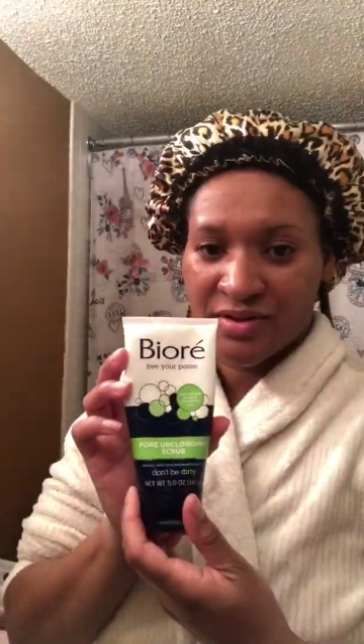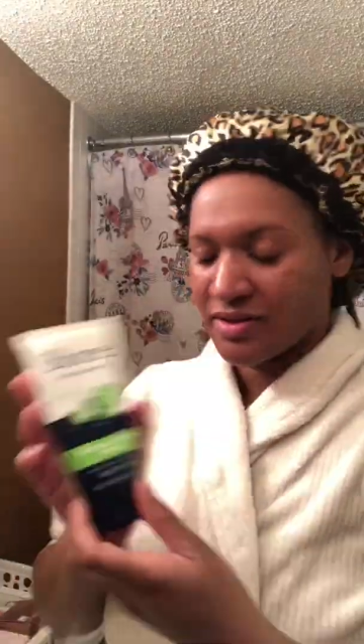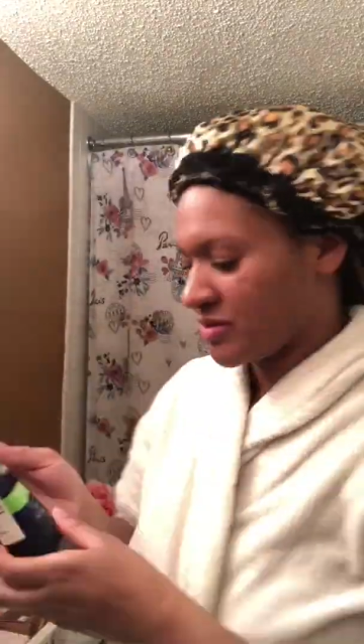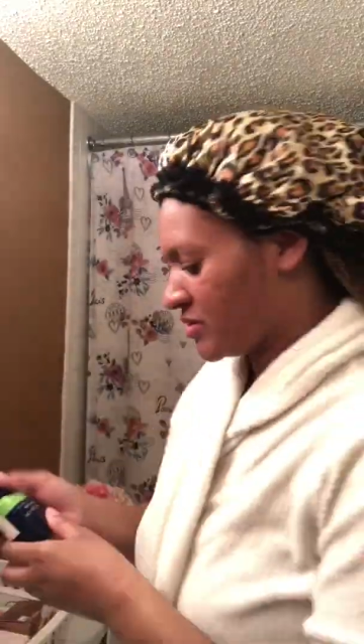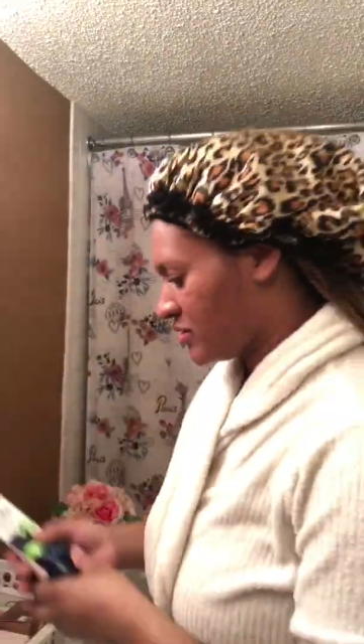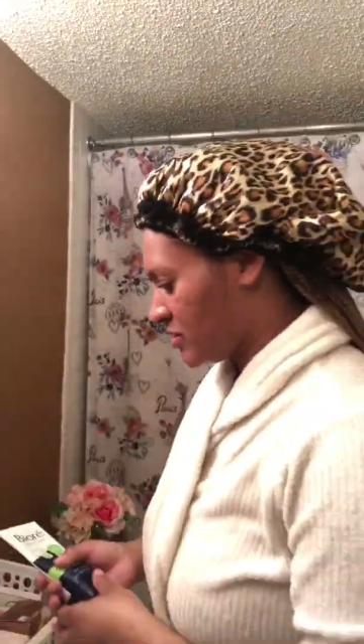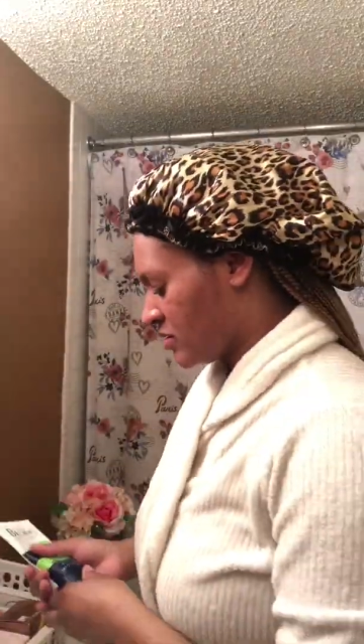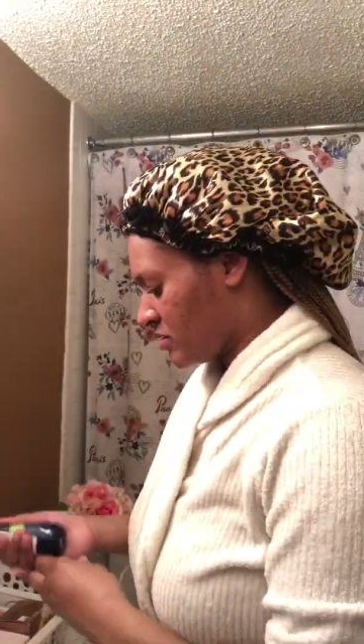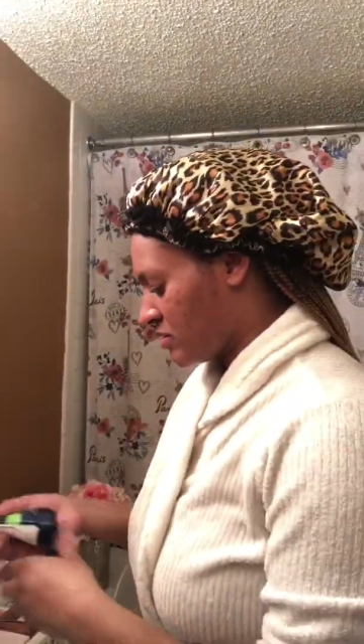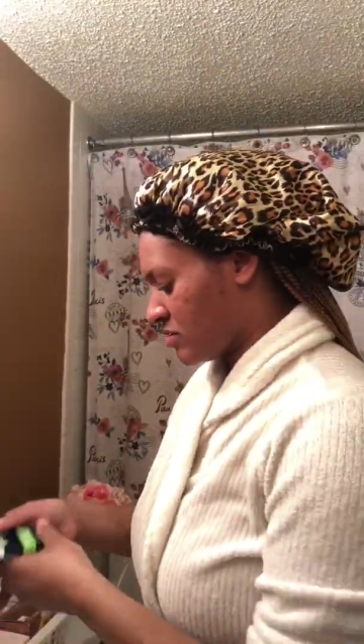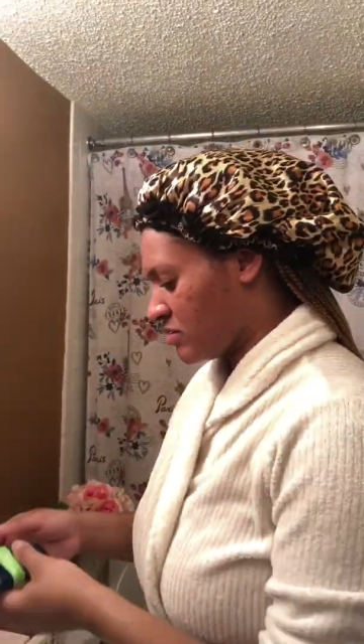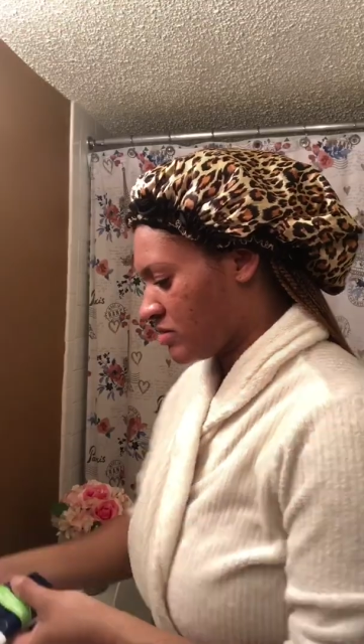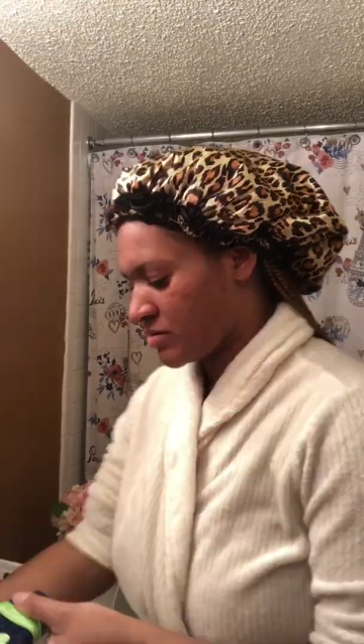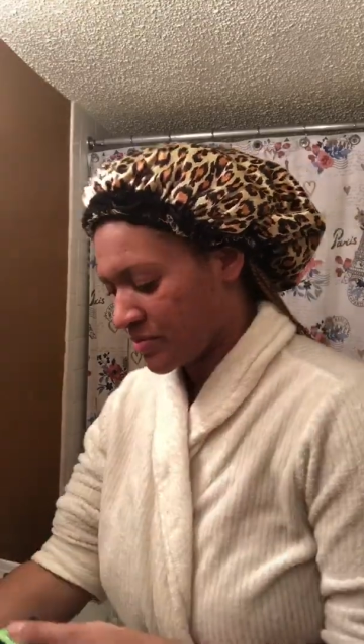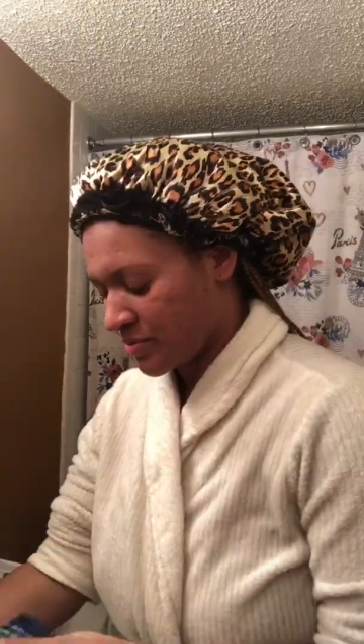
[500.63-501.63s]
my
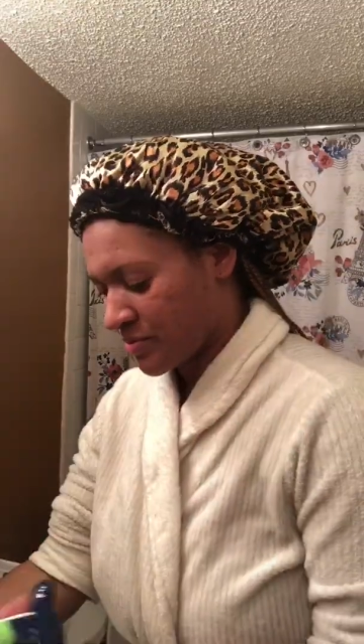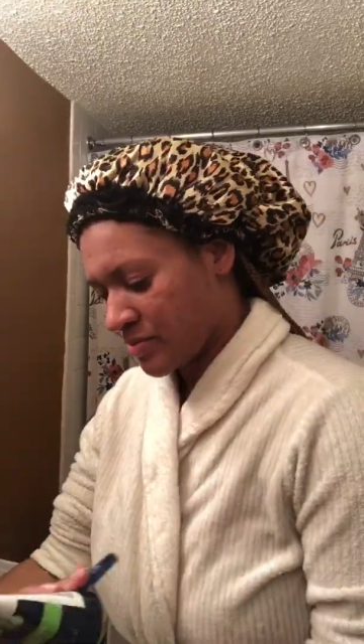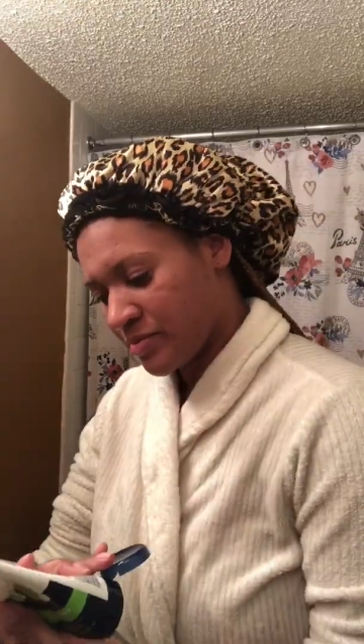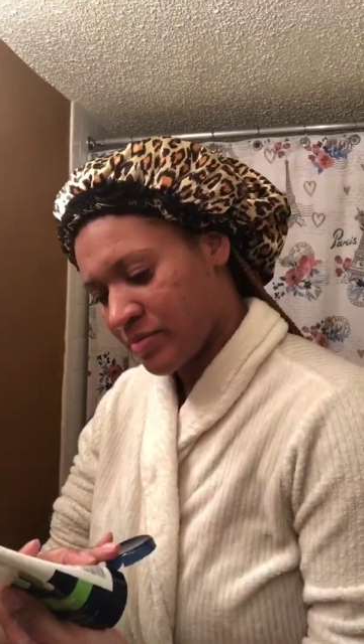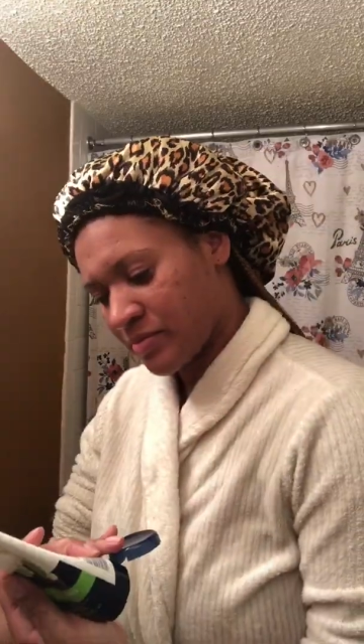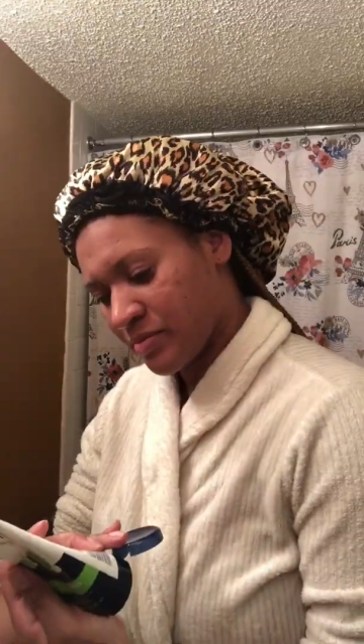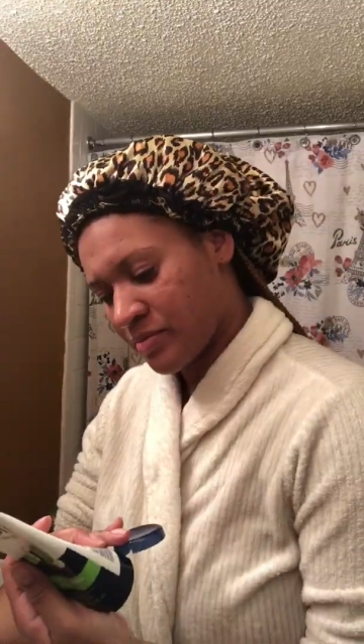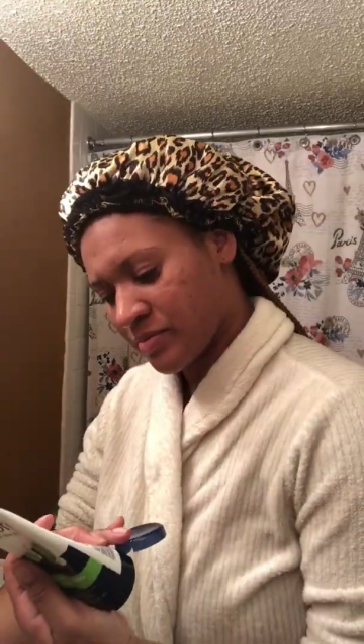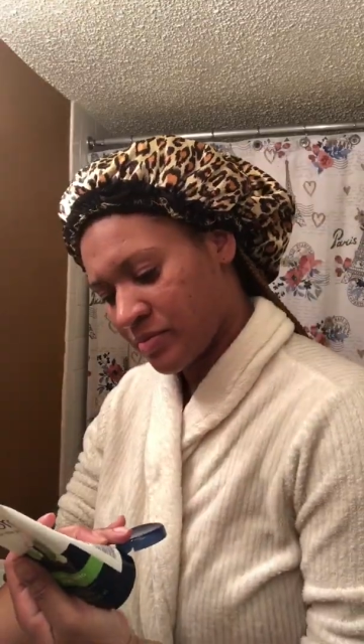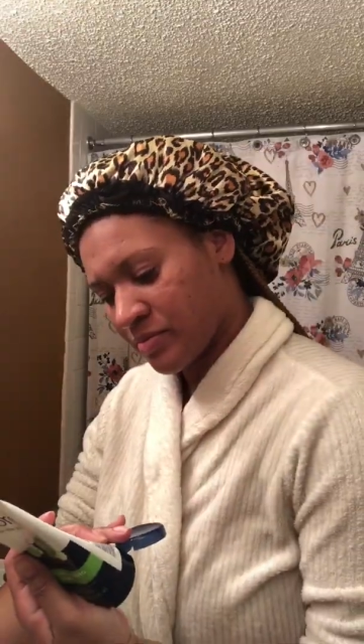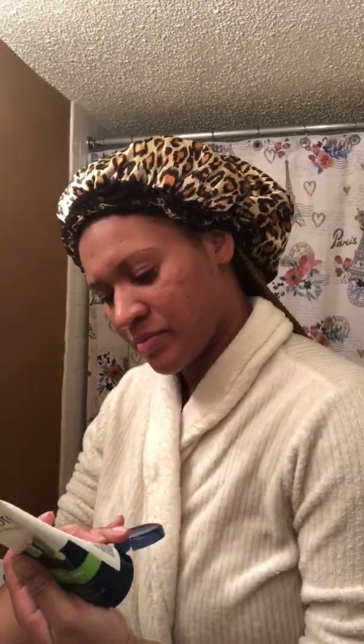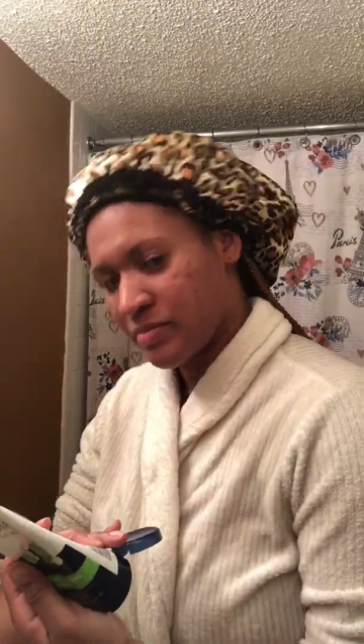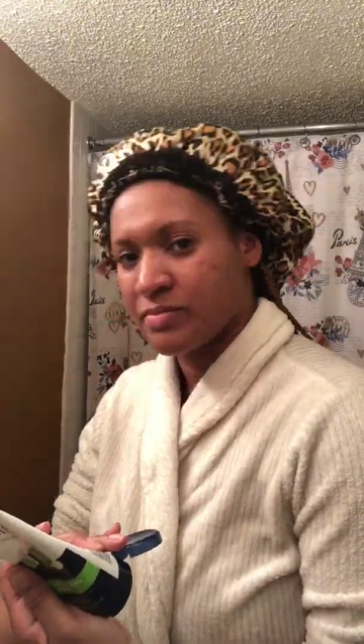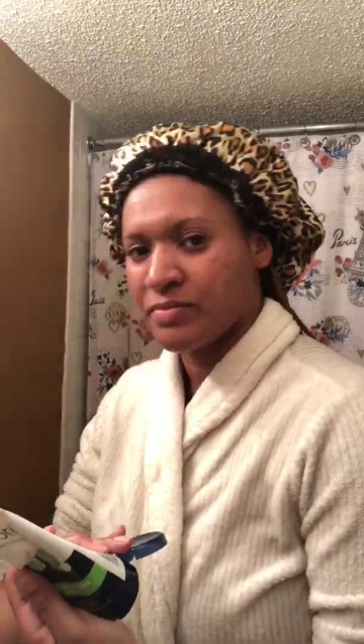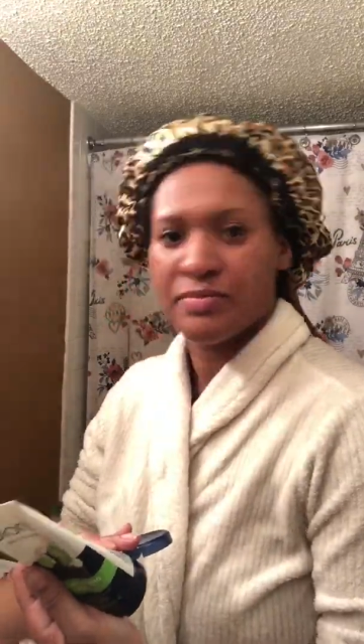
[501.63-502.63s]
hair.
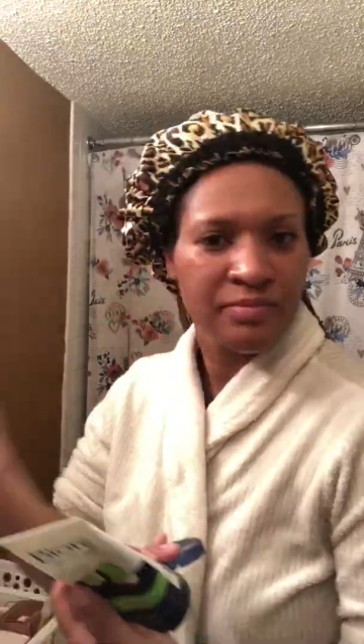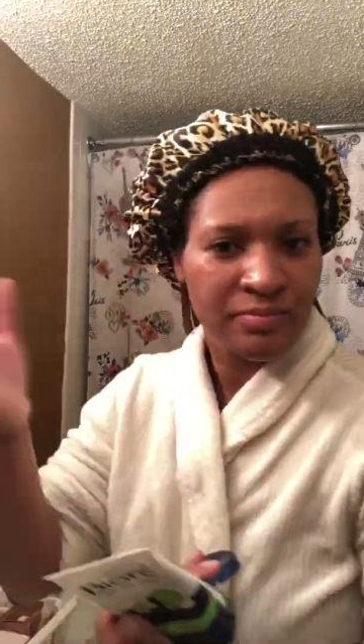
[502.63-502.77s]
And now